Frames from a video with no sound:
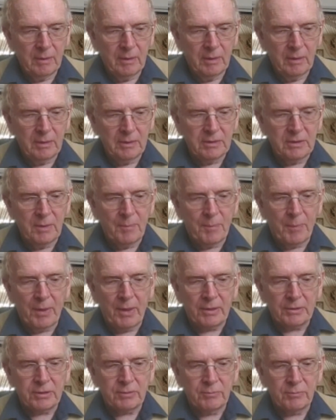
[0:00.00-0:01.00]
His
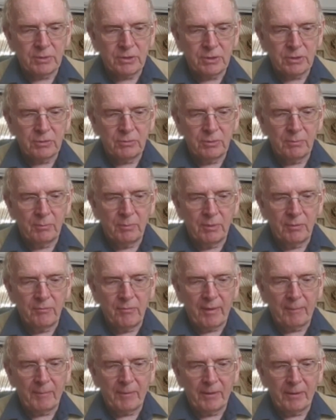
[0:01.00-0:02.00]
departure was suitably
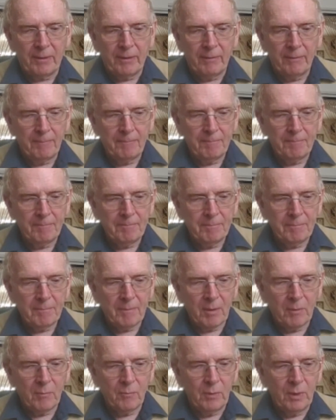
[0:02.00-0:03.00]
rapid.
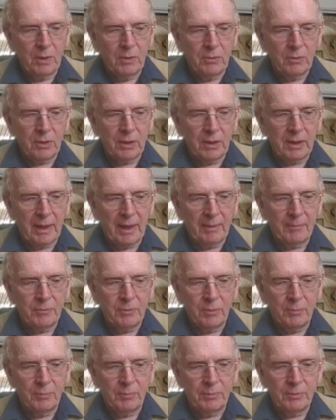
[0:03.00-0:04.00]
Willow climbed
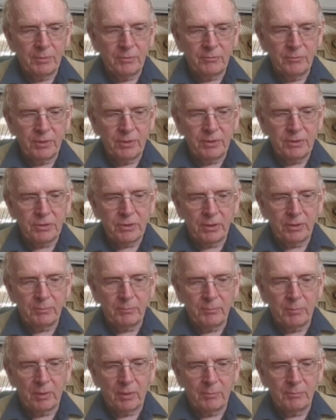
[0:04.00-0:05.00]
up and
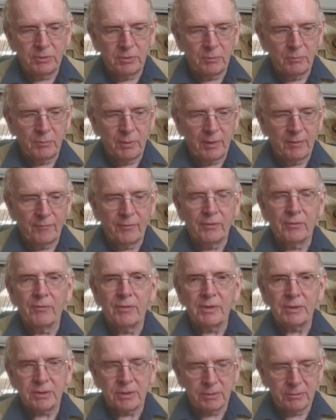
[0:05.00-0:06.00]
rejoined Bob to wait for the
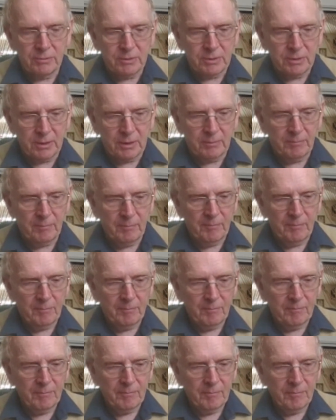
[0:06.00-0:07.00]
rescue team.
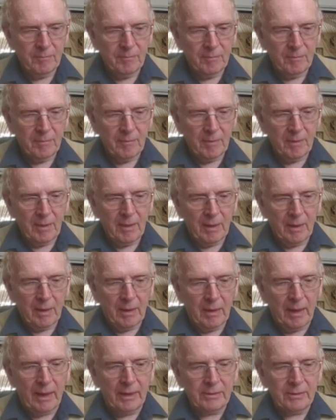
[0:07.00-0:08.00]

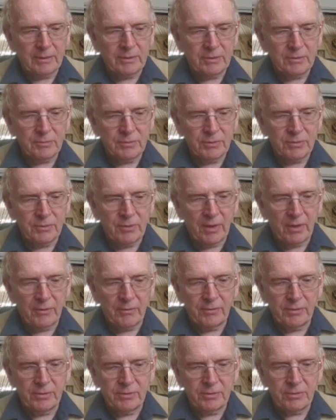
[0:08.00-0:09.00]
Agnes was
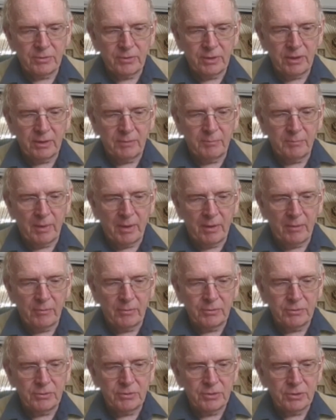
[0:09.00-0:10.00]
rather intrigued by
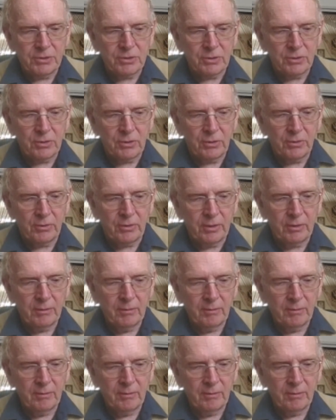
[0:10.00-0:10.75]
Roger's story.